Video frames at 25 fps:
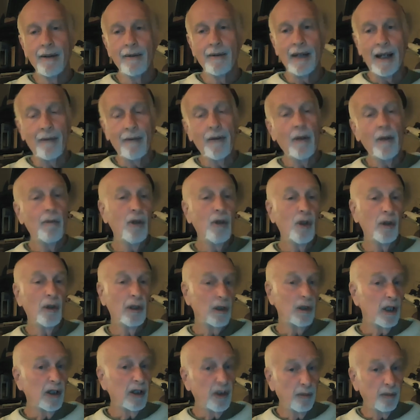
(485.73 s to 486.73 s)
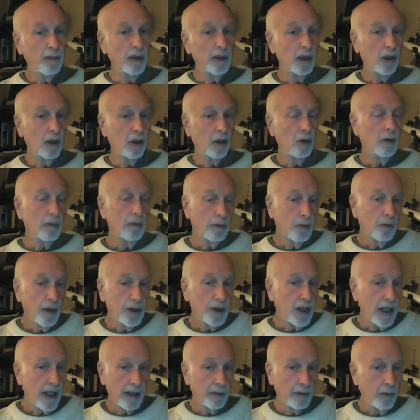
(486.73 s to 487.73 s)
If the moon looks blue,
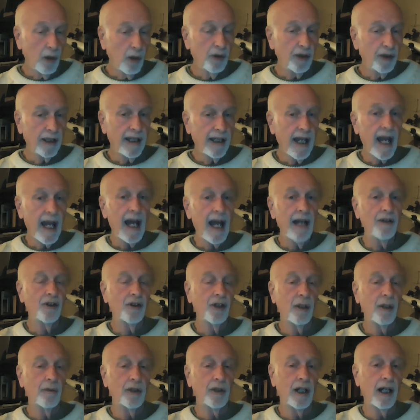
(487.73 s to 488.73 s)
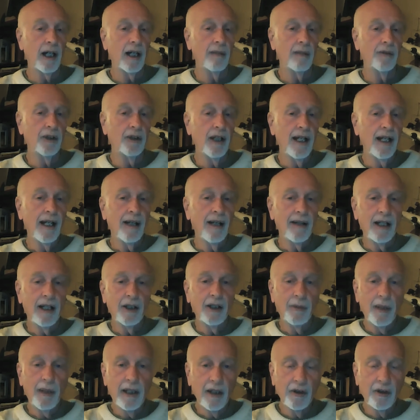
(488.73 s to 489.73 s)
which I suppose it can sometimes,
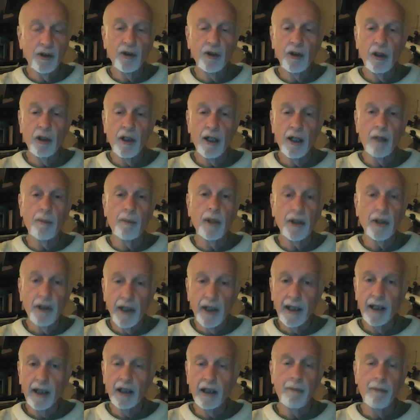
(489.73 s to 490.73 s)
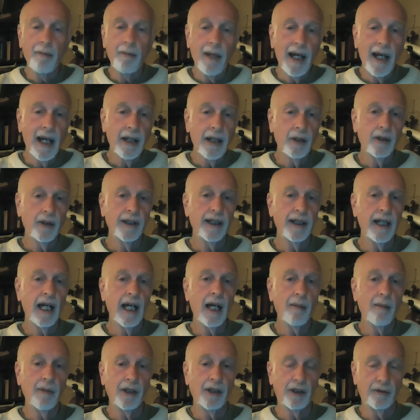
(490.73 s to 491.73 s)
that's because there's a lot of particulate matter in the
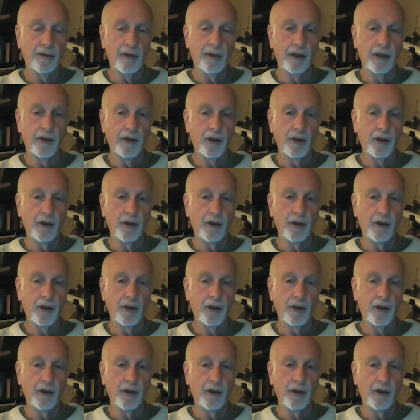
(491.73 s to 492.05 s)
atmosphere.